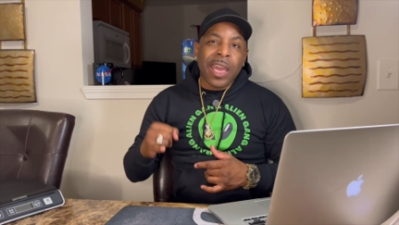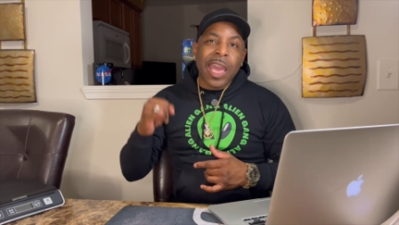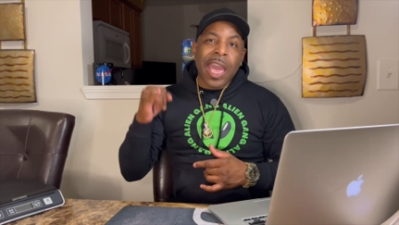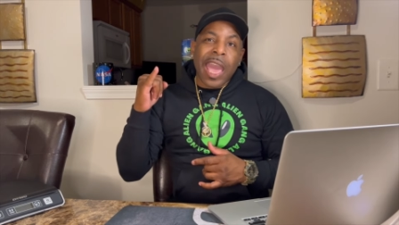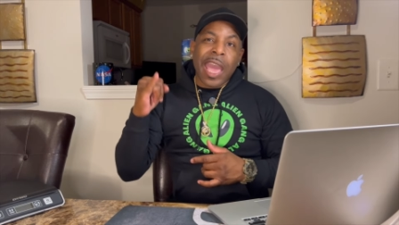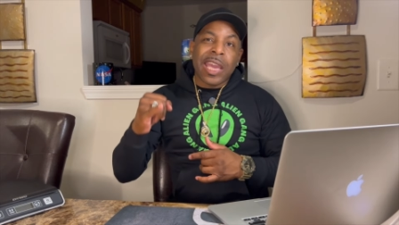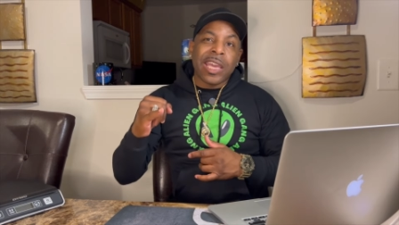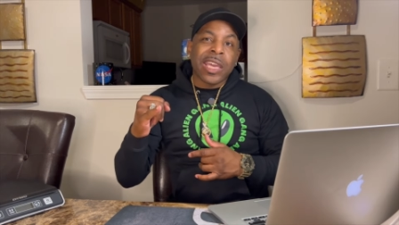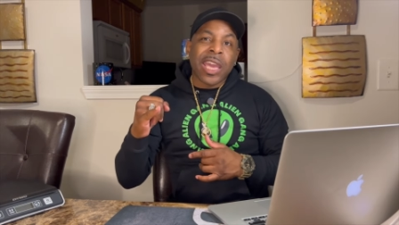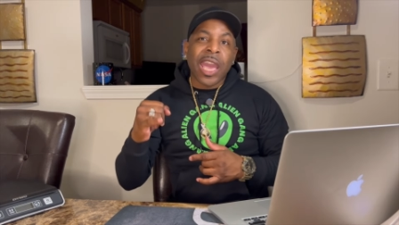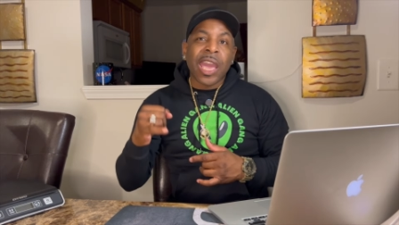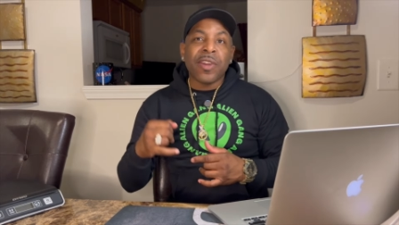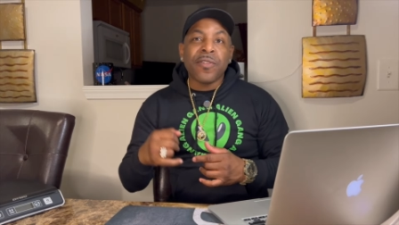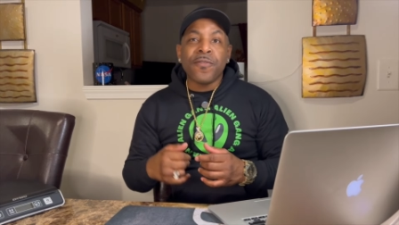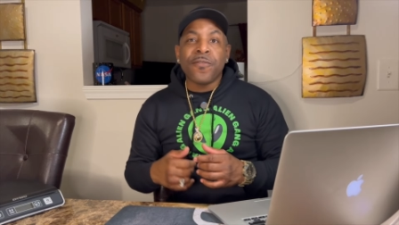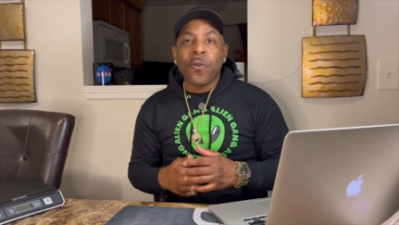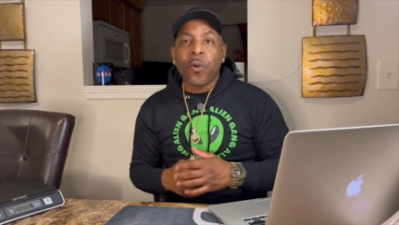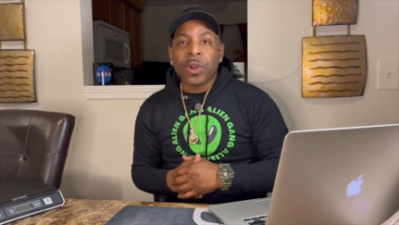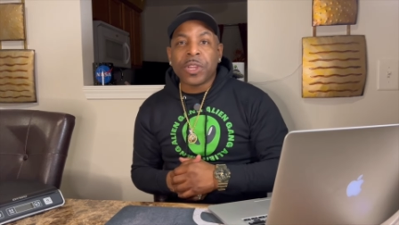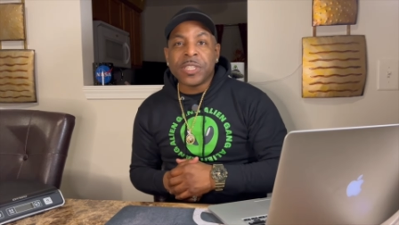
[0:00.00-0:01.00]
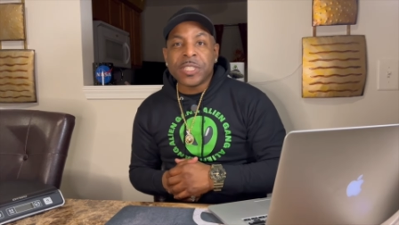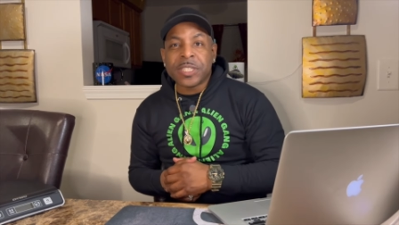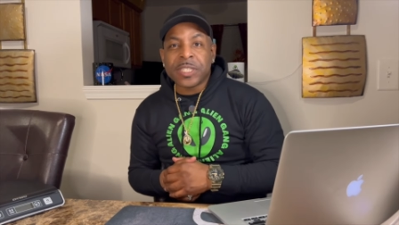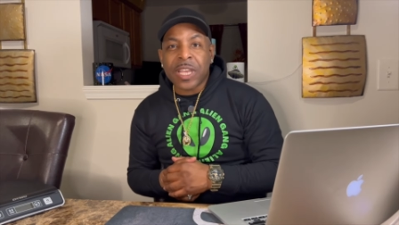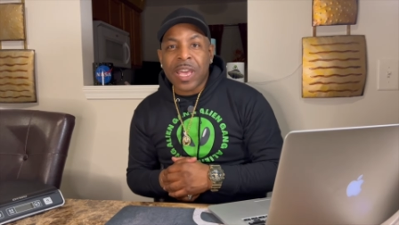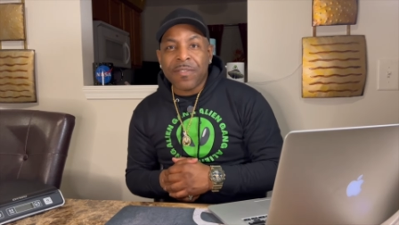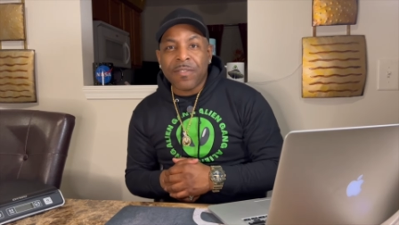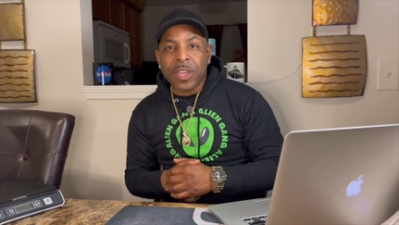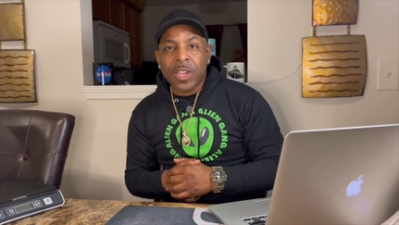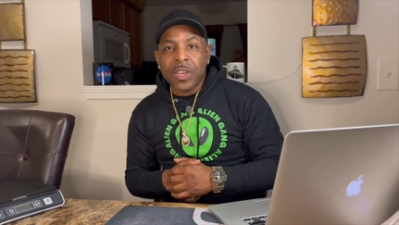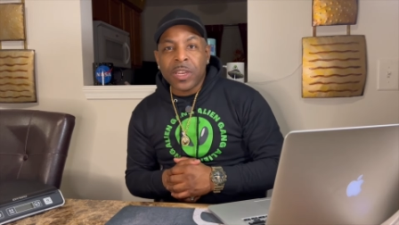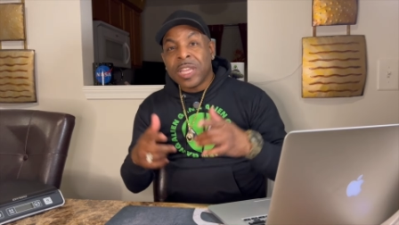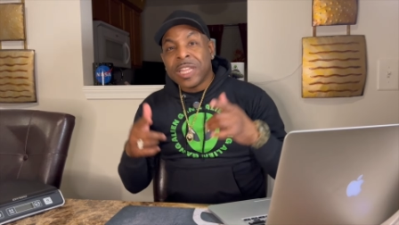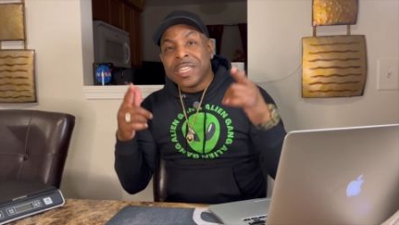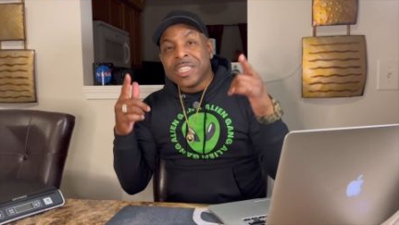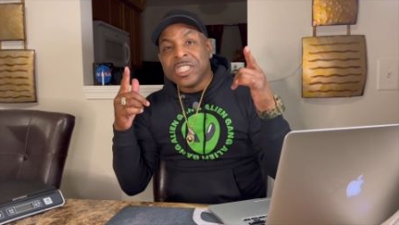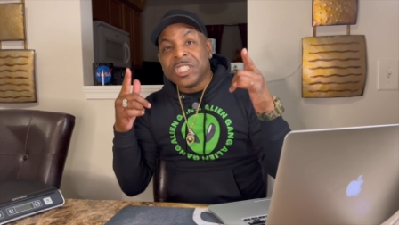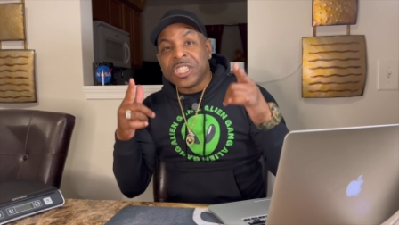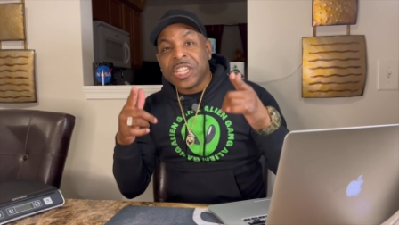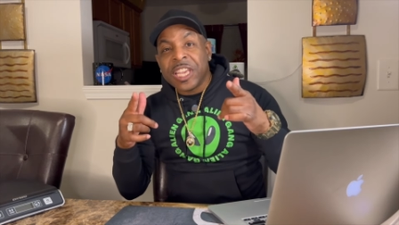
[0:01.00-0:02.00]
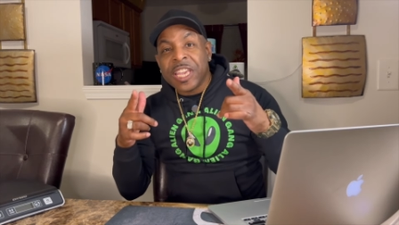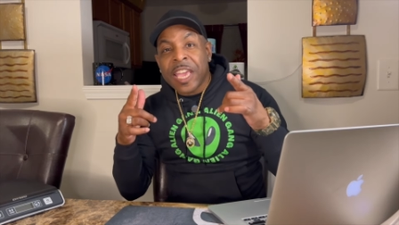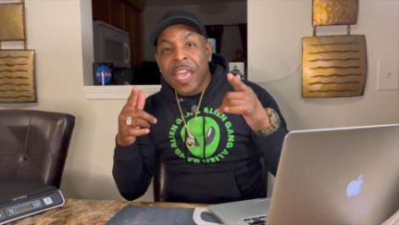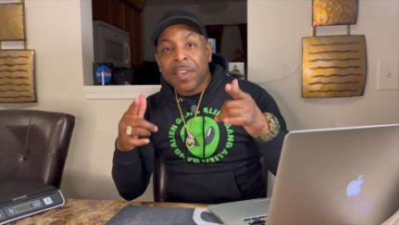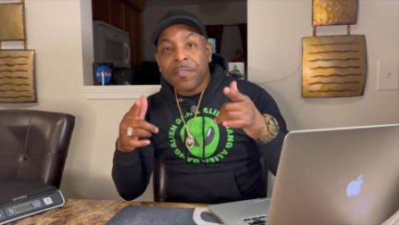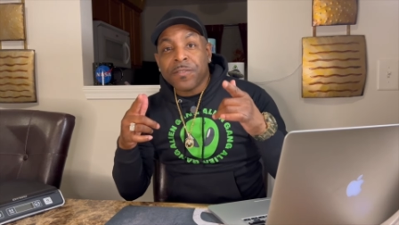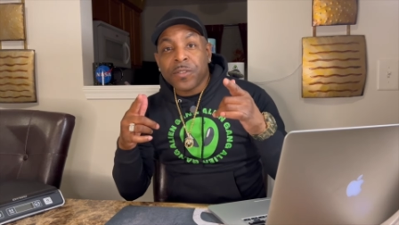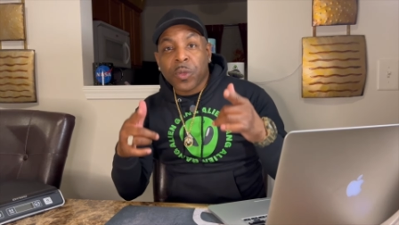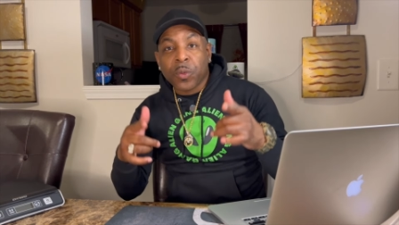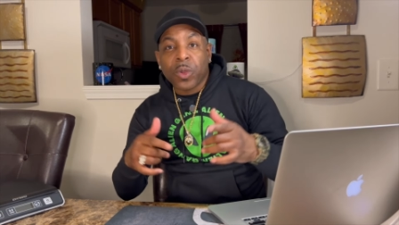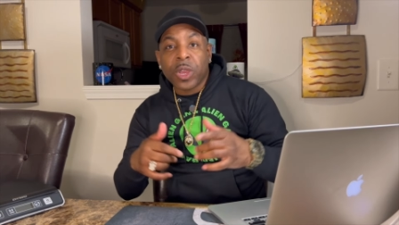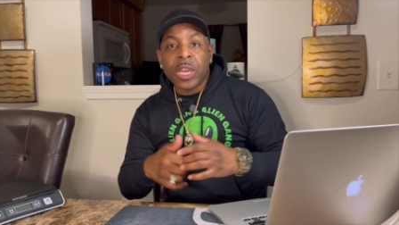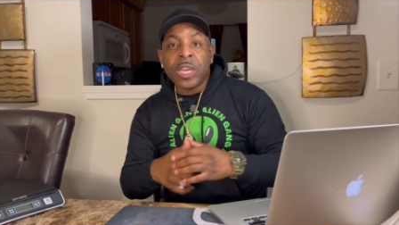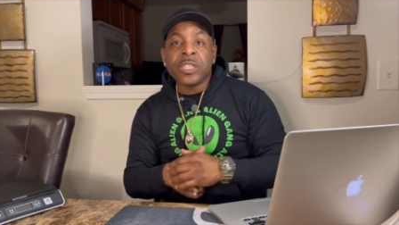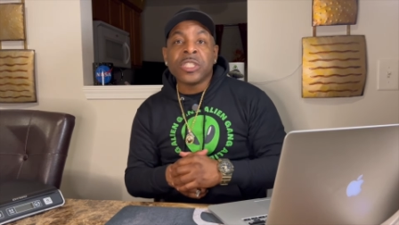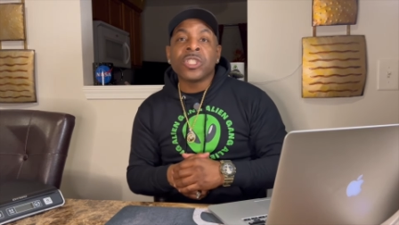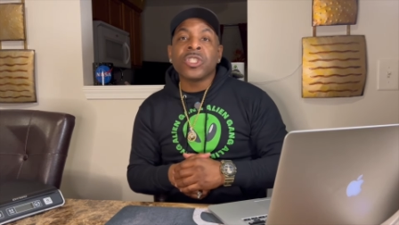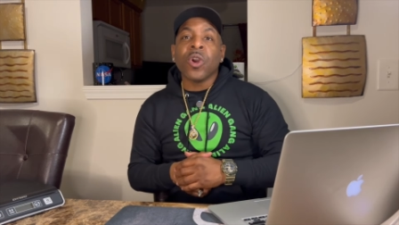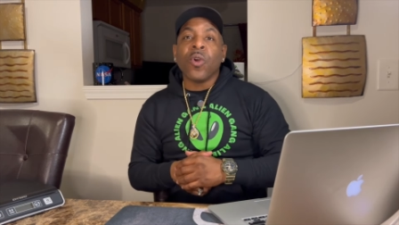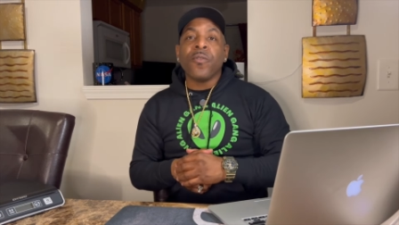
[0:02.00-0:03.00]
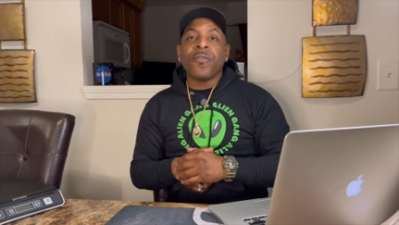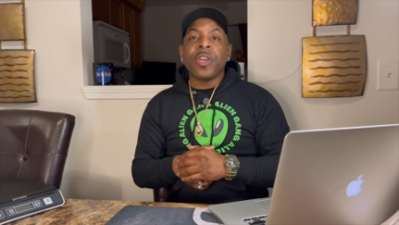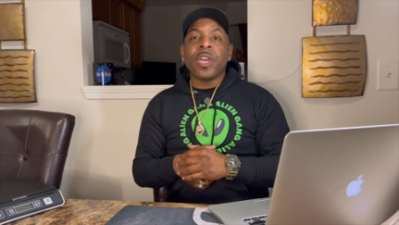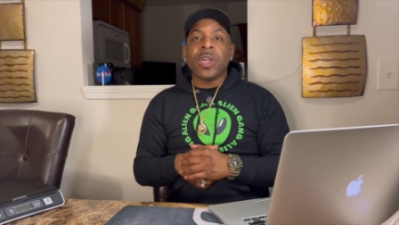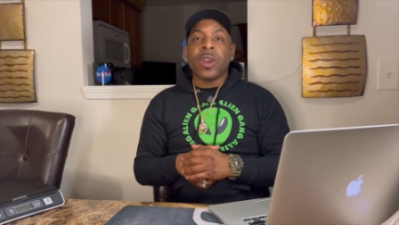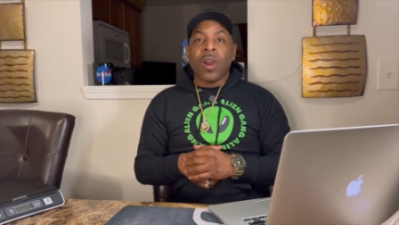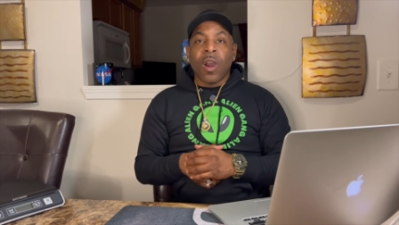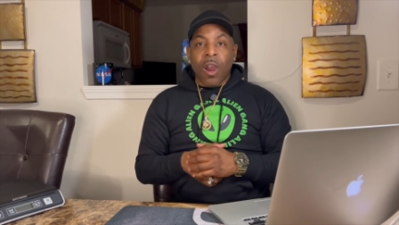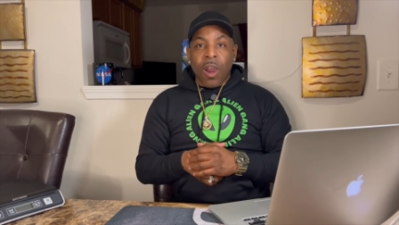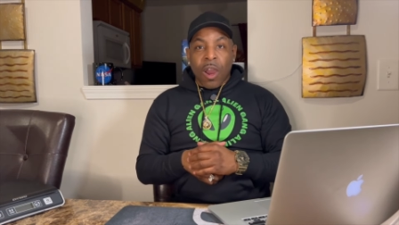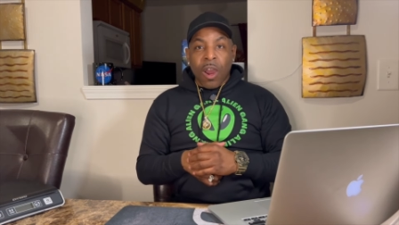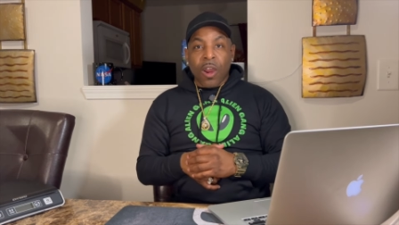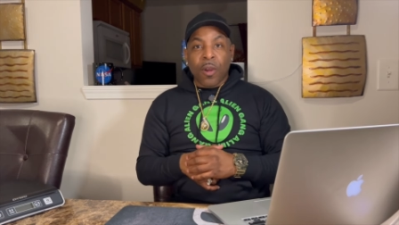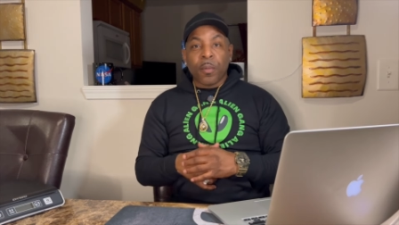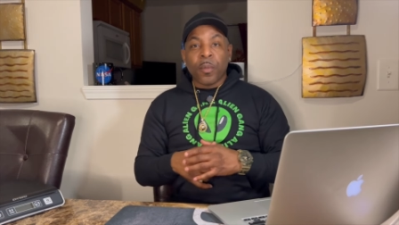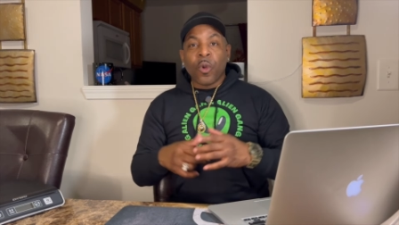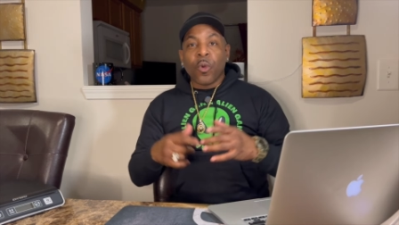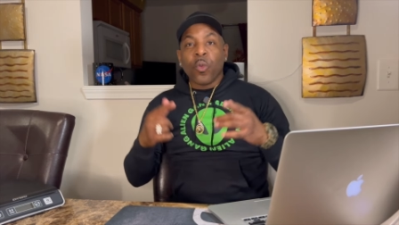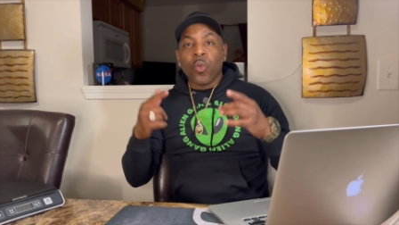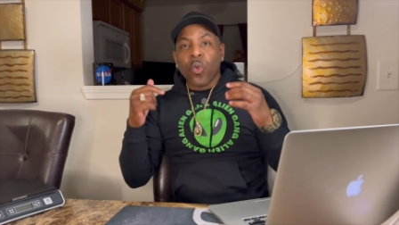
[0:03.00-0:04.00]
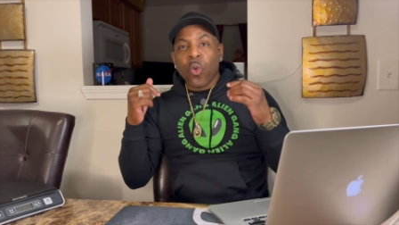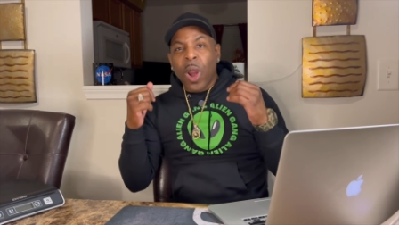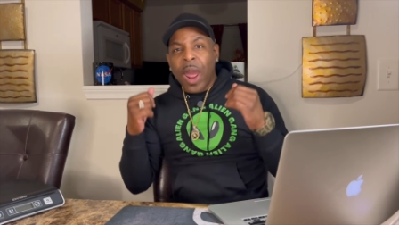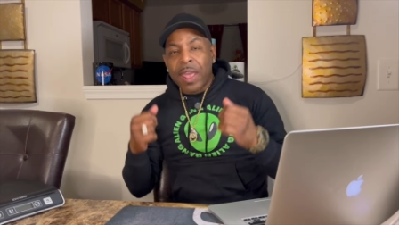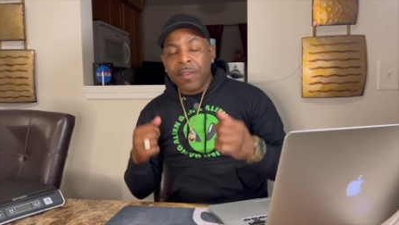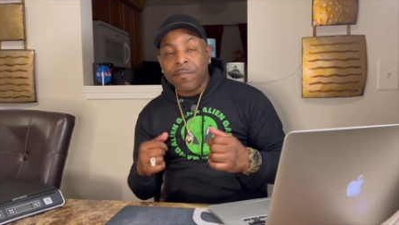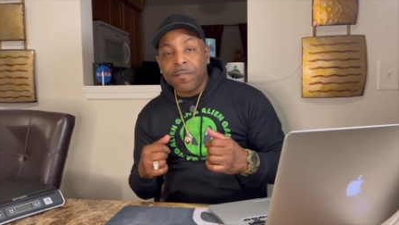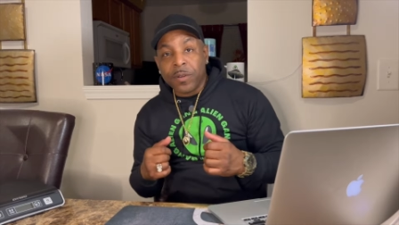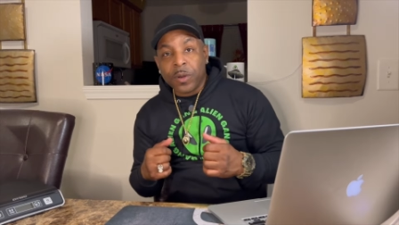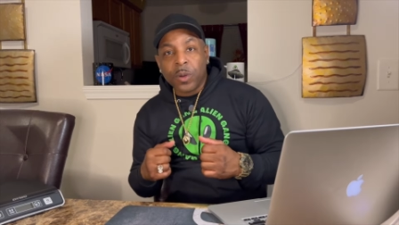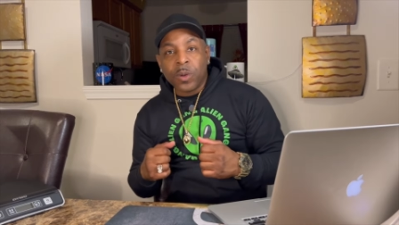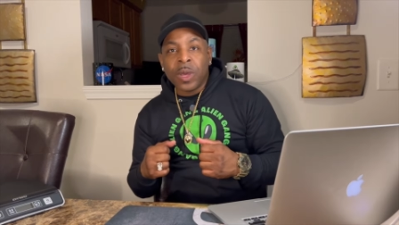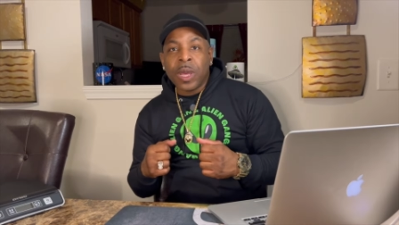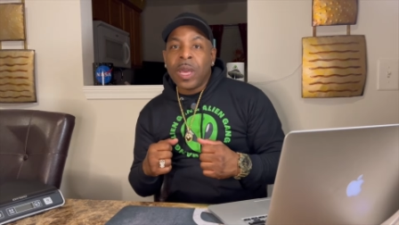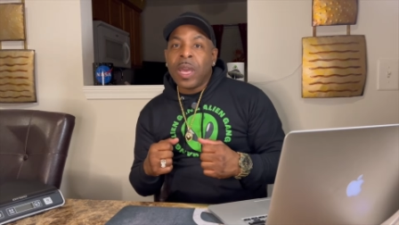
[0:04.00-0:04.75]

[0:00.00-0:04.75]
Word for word: AK-47 GF3 Soviet arm rifle.